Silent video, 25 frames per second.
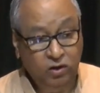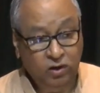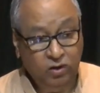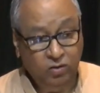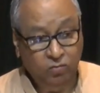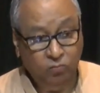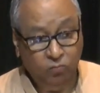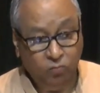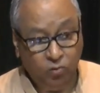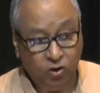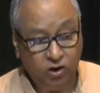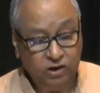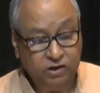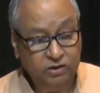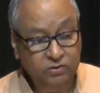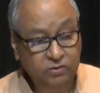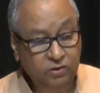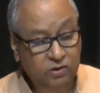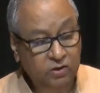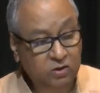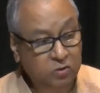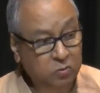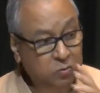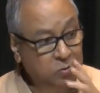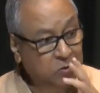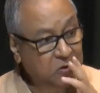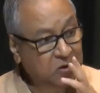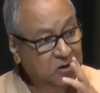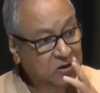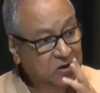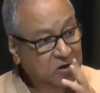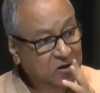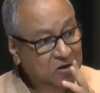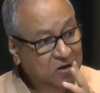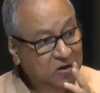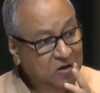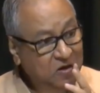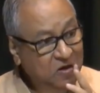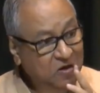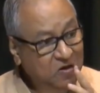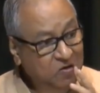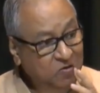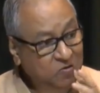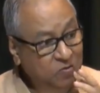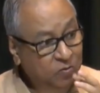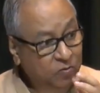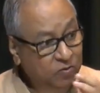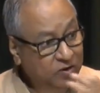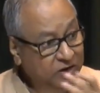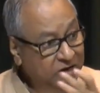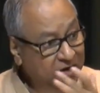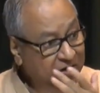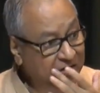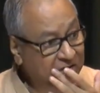What you are doing is going